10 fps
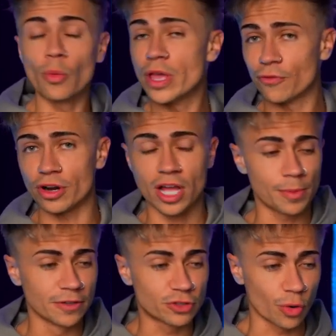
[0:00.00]
we've got a
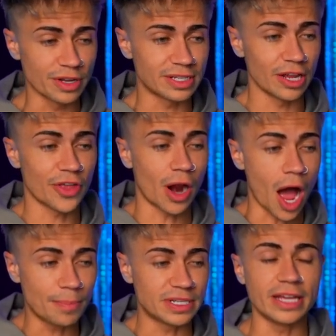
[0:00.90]
couple of stories here that are
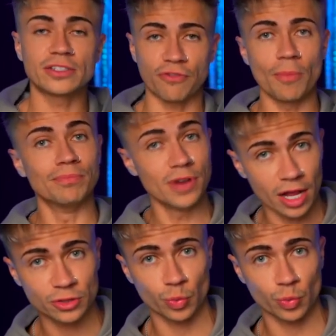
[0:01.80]
updates from last